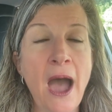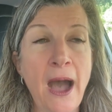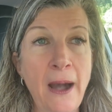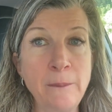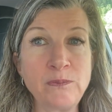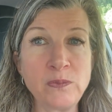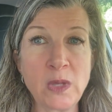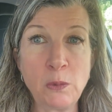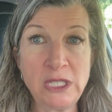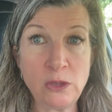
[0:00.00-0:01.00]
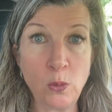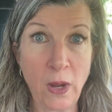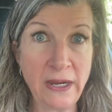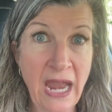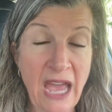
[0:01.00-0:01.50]
Um, we do
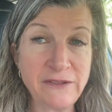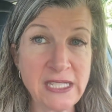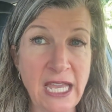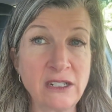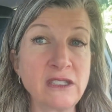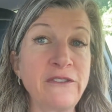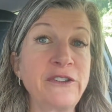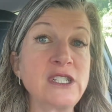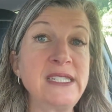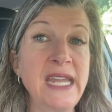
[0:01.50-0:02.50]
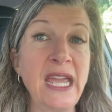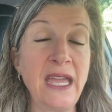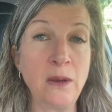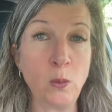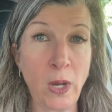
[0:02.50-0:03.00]
one F scan on the first day
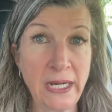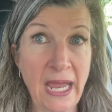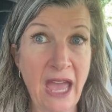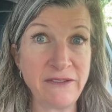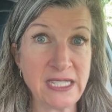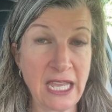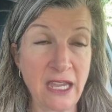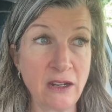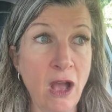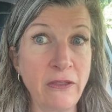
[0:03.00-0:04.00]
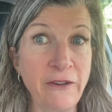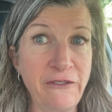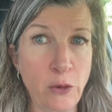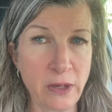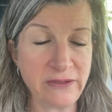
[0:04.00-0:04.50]
and one F scan on the
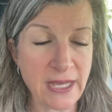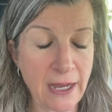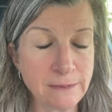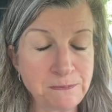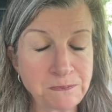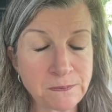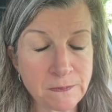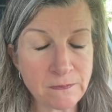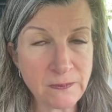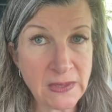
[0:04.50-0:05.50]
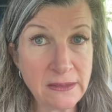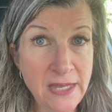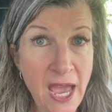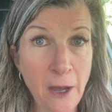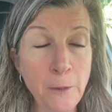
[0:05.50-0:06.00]
fourth day.
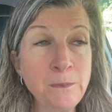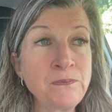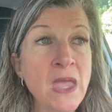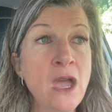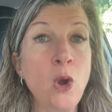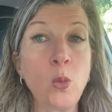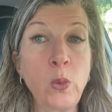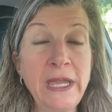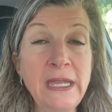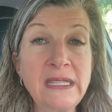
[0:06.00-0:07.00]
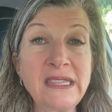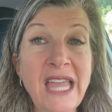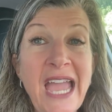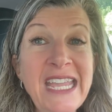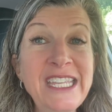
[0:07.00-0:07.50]
Now, we
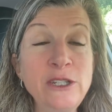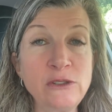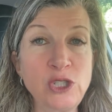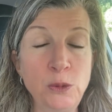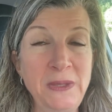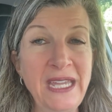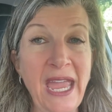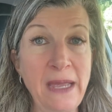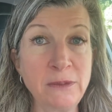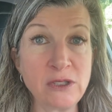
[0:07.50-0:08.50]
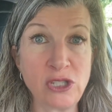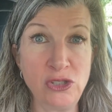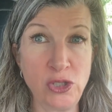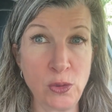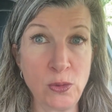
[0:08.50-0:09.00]
like you to be able to
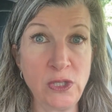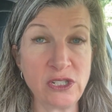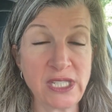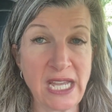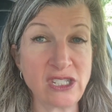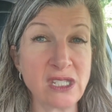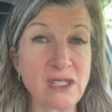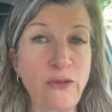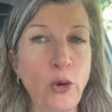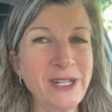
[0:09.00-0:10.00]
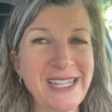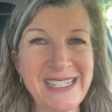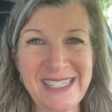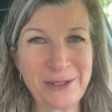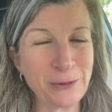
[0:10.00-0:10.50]
do your sessions four
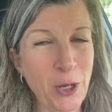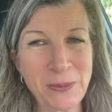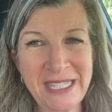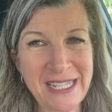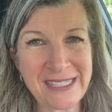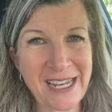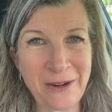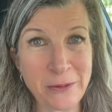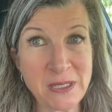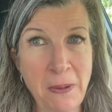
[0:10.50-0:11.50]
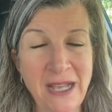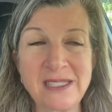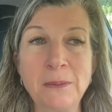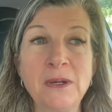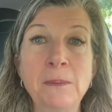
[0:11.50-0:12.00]
days in a row, but that's not always possible.